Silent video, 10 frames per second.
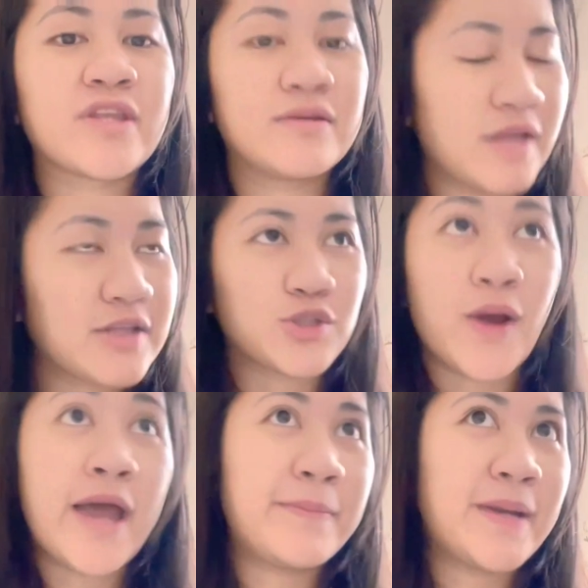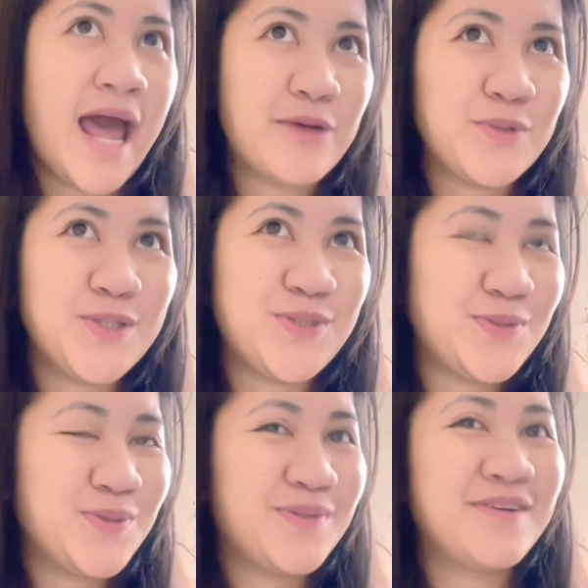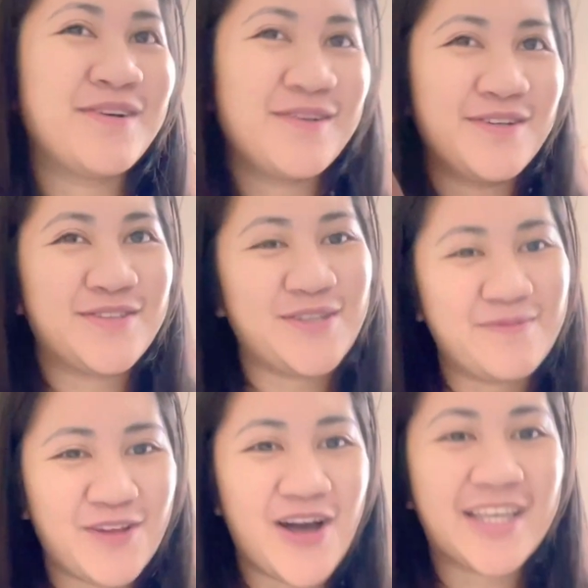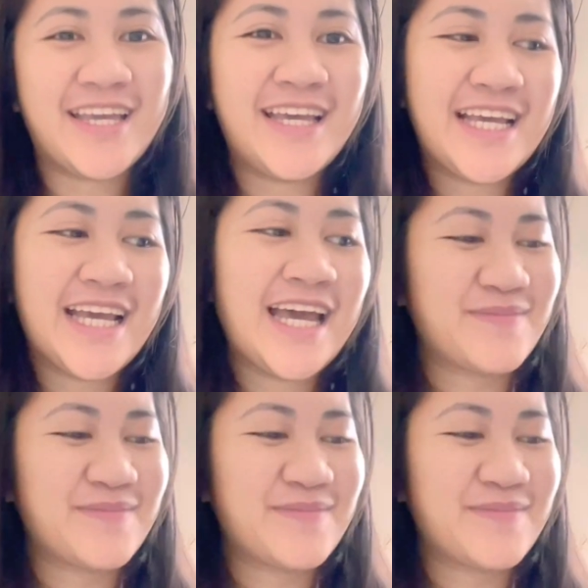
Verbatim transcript: not try, but I will do some vlogging.